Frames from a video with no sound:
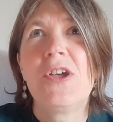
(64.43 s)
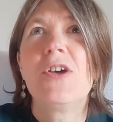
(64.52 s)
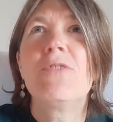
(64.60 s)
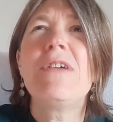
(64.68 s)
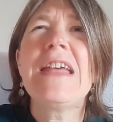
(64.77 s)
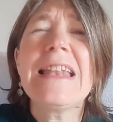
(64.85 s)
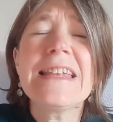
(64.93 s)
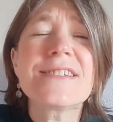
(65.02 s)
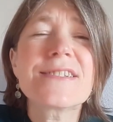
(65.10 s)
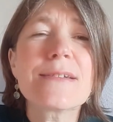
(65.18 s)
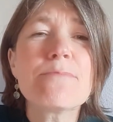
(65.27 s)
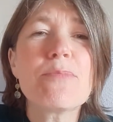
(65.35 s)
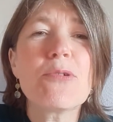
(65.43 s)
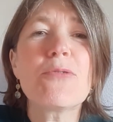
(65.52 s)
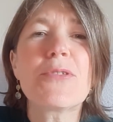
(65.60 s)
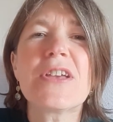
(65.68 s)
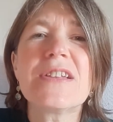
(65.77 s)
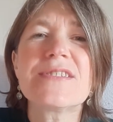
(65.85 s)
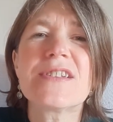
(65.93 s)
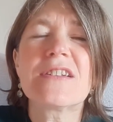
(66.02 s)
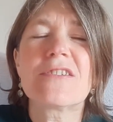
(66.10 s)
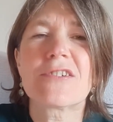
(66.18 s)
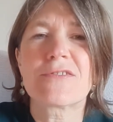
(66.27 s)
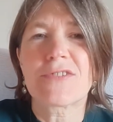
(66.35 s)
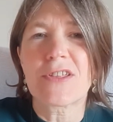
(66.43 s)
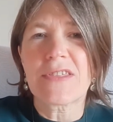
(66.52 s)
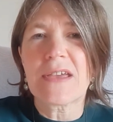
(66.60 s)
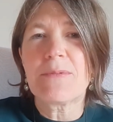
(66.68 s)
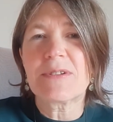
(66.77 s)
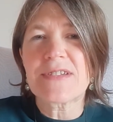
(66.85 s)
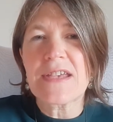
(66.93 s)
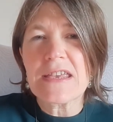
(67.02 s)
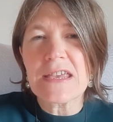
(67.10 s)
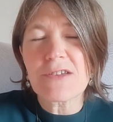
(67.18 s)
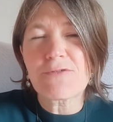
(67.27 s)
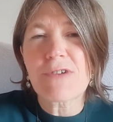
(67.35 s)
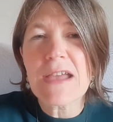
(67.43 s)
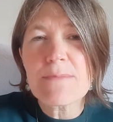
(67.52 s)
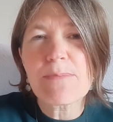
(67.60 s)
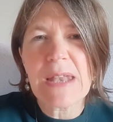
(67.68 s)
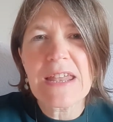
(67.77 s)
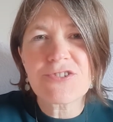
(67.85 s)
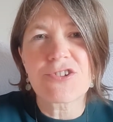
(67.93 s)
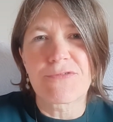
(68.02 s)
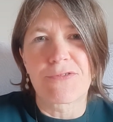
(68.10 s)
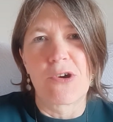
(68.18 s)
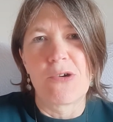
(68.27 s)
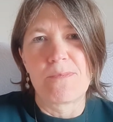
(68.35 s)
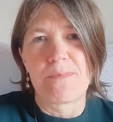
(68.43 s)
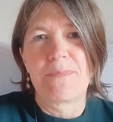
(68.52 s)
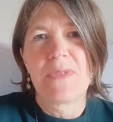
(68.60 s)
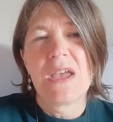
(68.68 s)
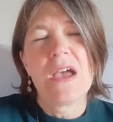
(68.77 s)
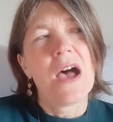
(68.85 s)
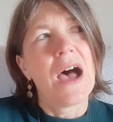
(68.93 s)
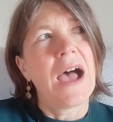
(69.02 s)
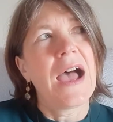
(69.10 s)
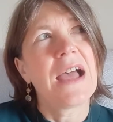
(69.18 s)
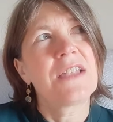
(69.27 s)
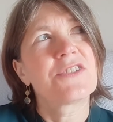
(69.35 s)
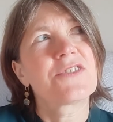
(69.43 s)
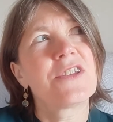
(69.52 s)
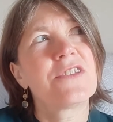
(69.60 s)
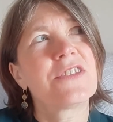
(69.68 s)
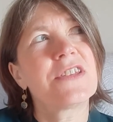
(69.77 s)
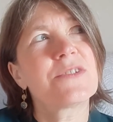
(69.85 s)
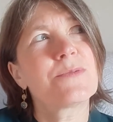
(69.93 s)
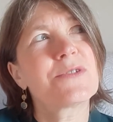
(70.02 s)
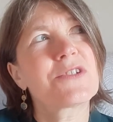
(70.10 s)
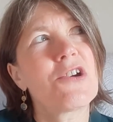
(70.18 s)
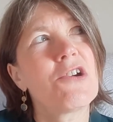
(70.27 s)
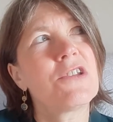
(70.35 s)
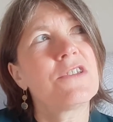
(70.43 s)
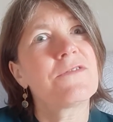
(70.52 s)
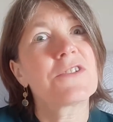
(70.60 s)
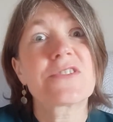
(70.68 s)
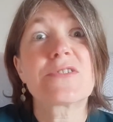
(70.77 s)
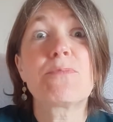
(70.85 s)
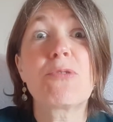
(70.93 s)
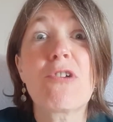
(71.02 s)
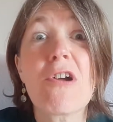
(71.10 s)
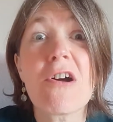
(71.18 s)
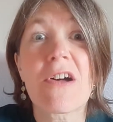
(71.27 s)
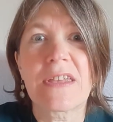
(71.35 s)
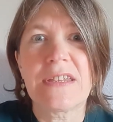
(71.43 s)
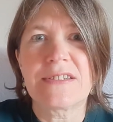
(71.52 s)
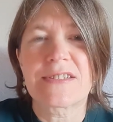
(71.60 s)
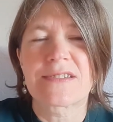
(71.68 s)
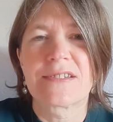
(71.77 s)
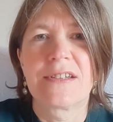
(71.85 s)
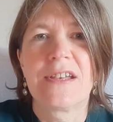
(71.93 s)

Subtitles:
really simple things in life that they were taking great pleasure from, and that this was kind of a surprise.